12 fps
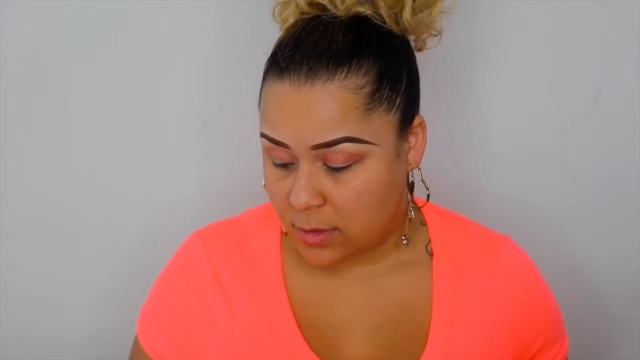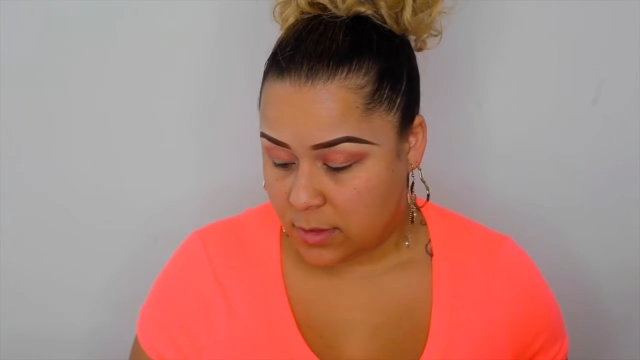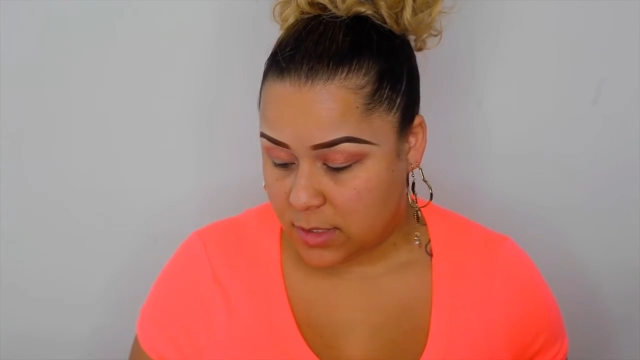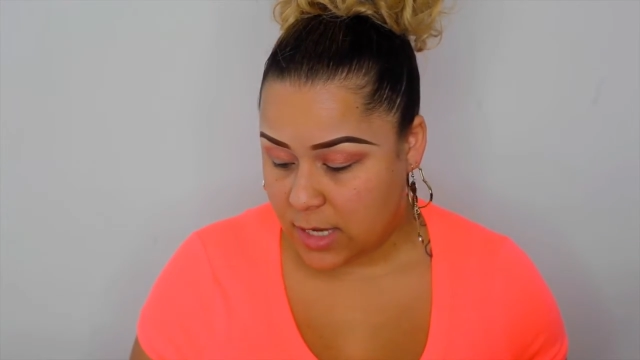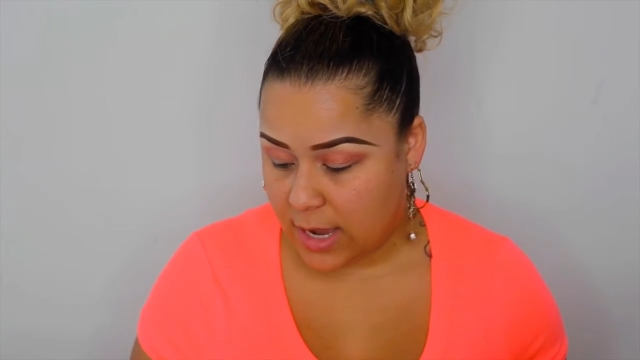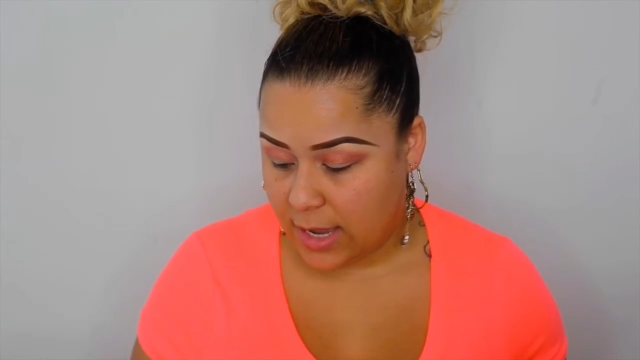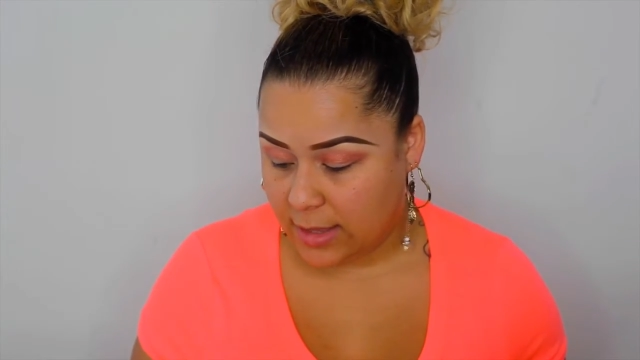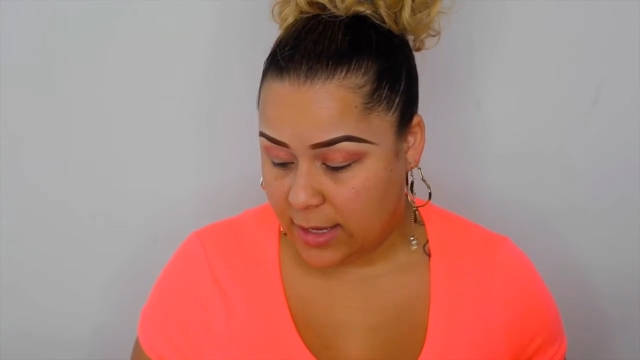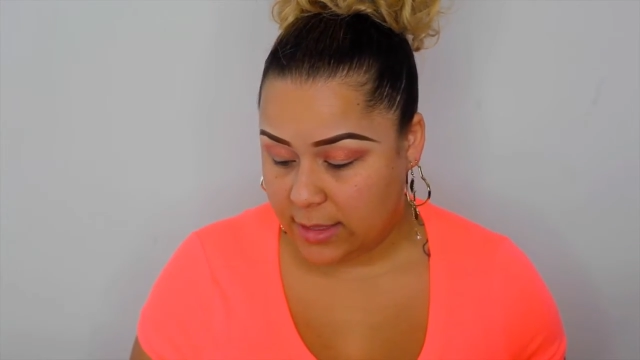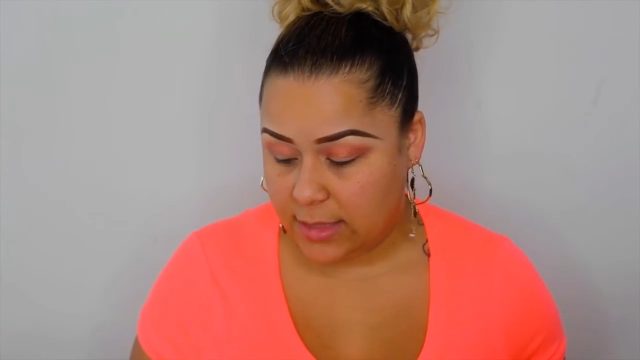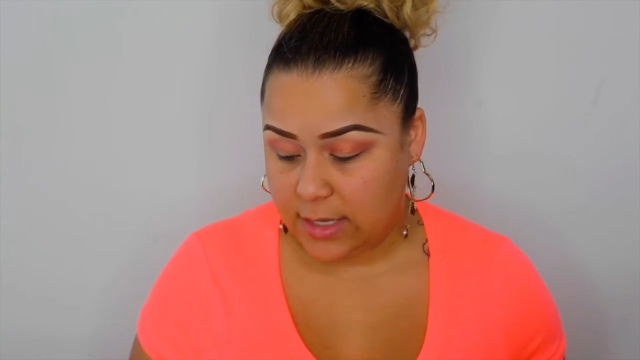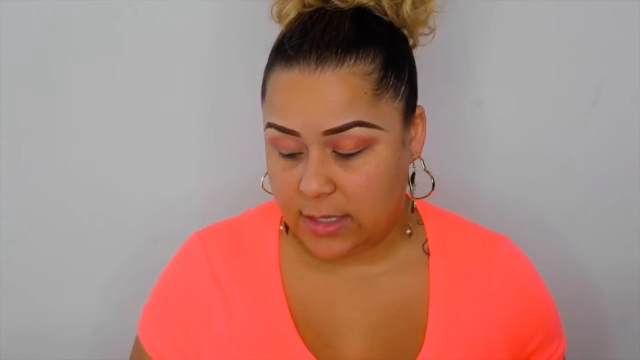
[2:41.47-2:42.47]
to
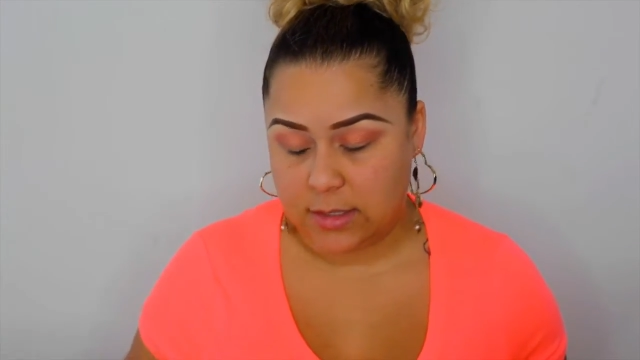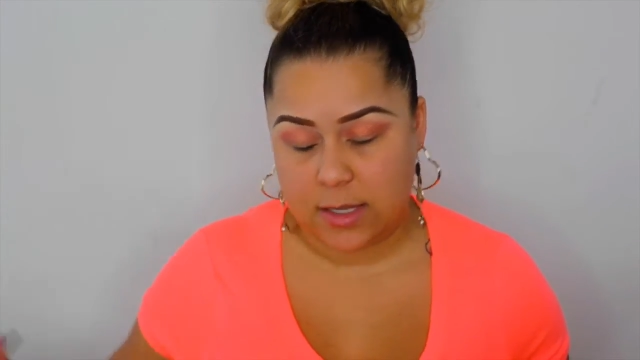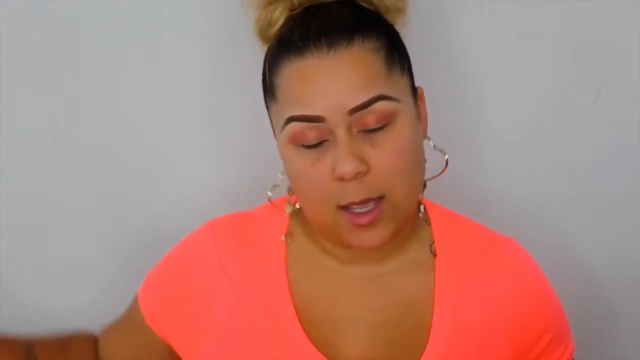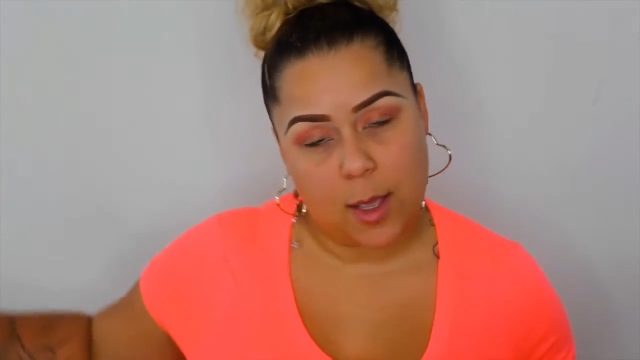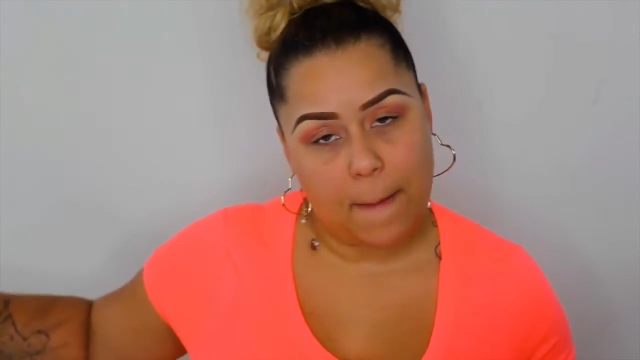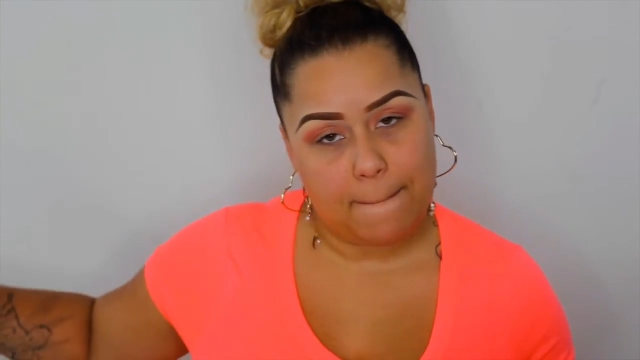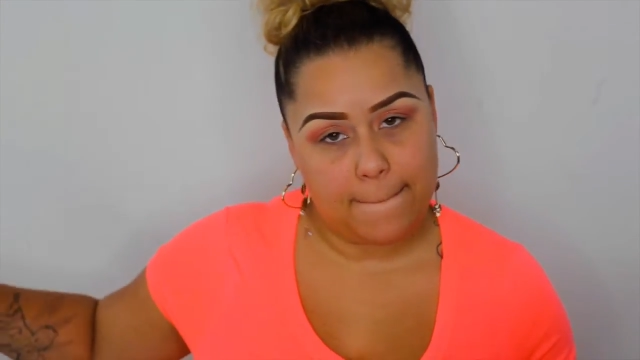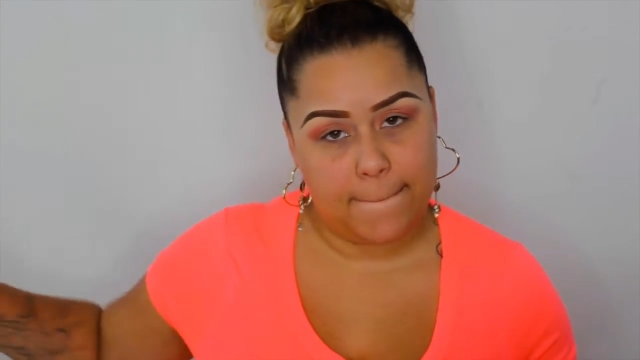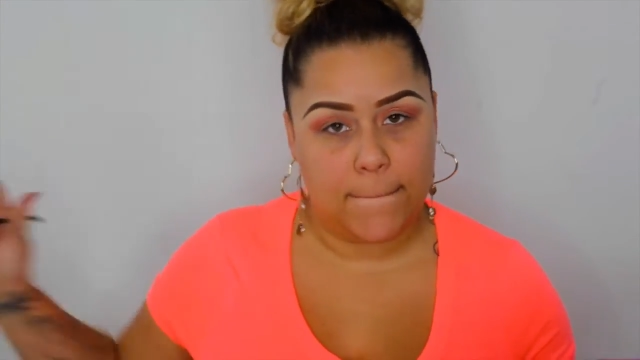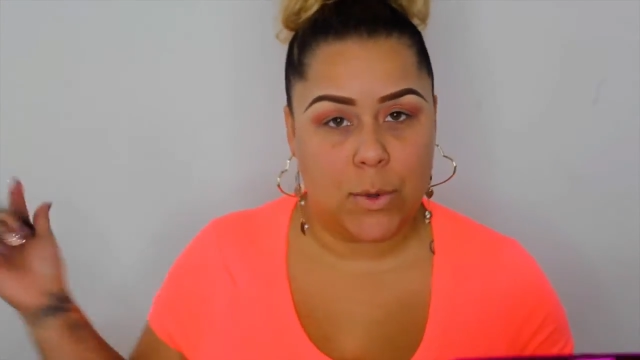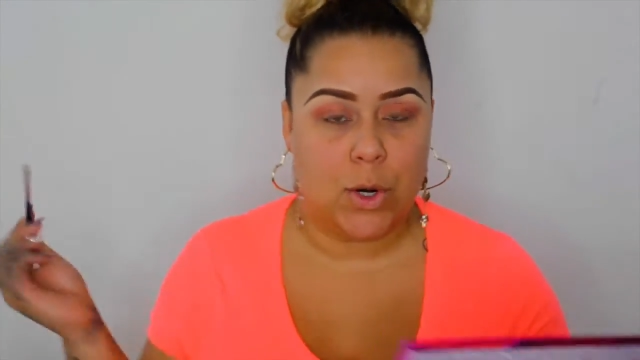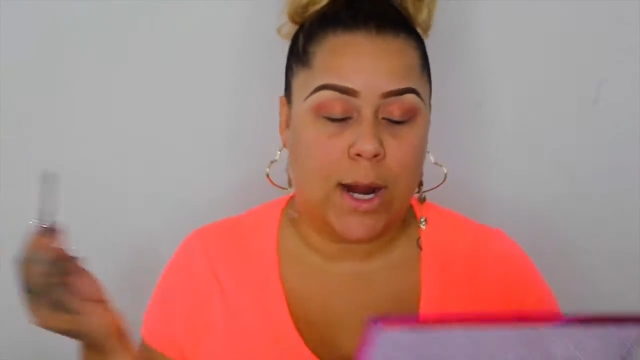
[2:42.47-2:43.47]
highlight these
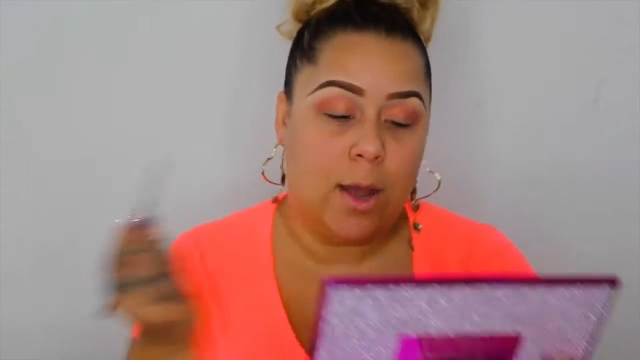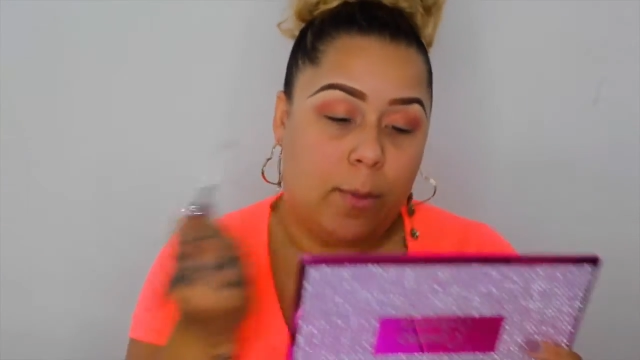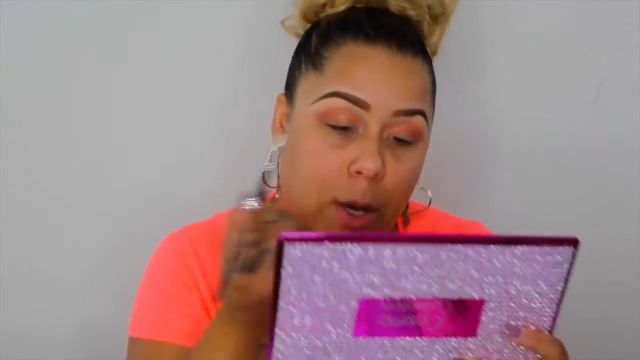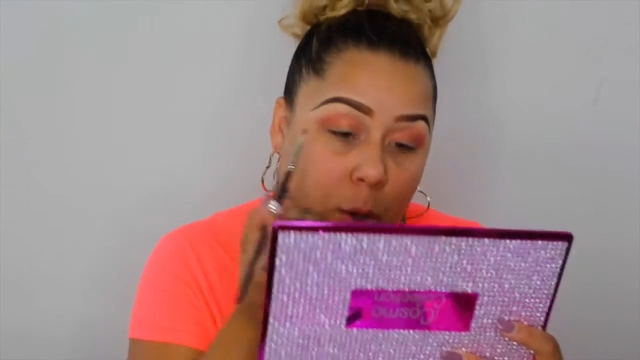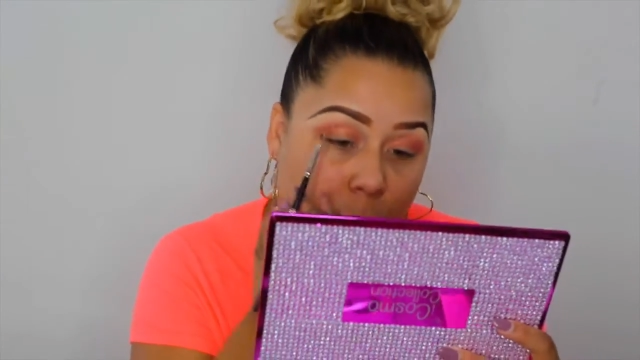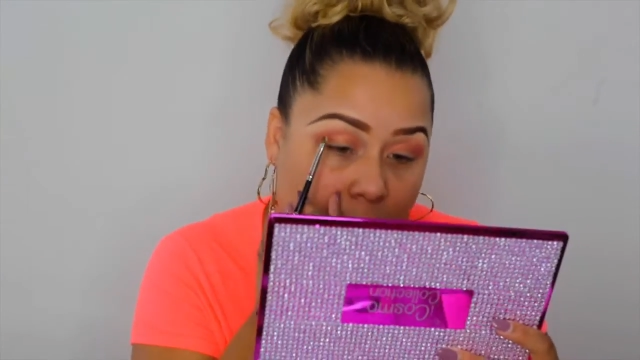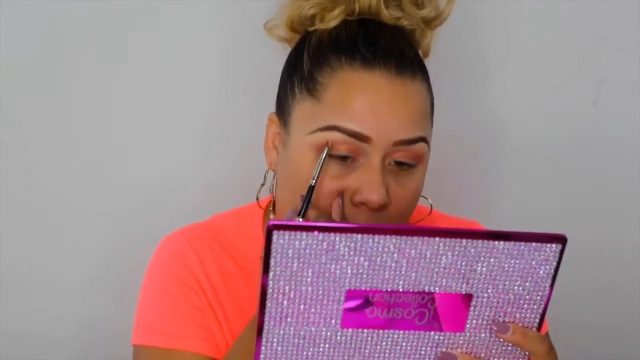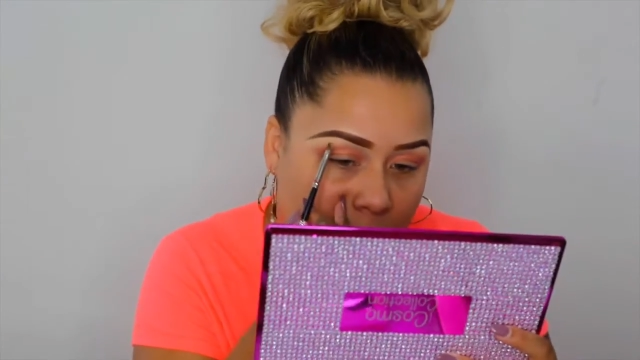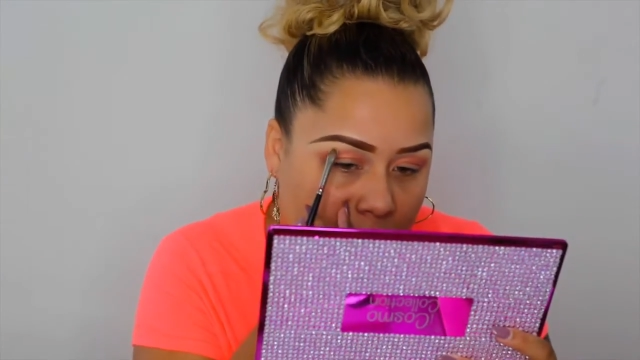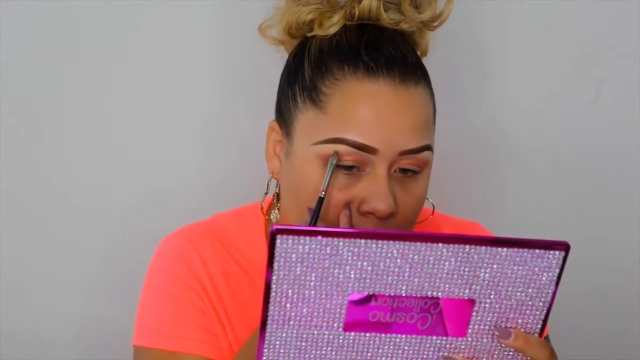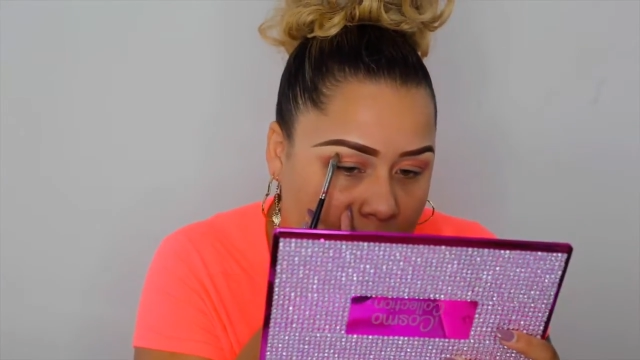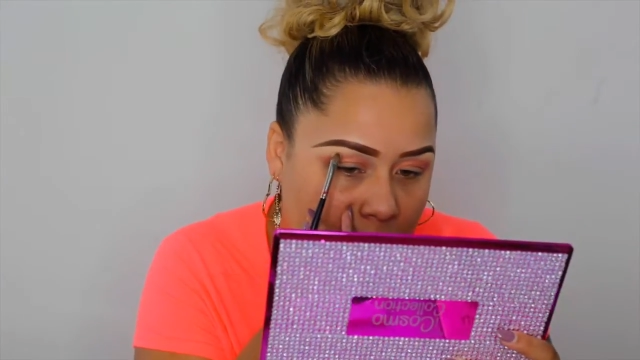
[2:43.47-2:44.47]
brow bone
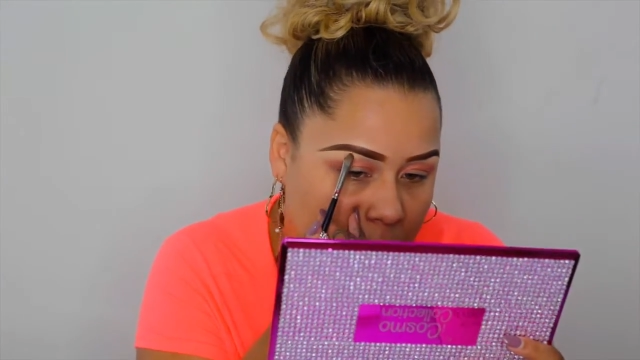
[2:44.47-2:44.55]
area.